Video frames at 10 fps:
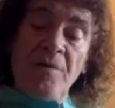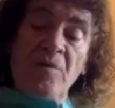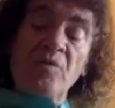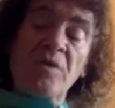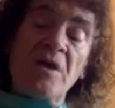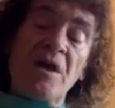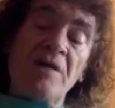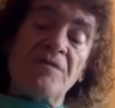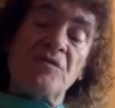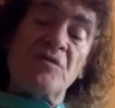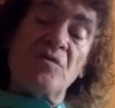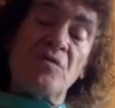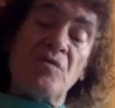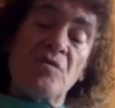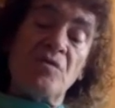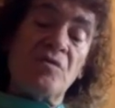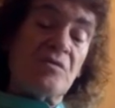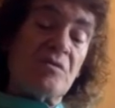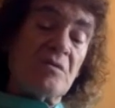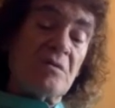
we have to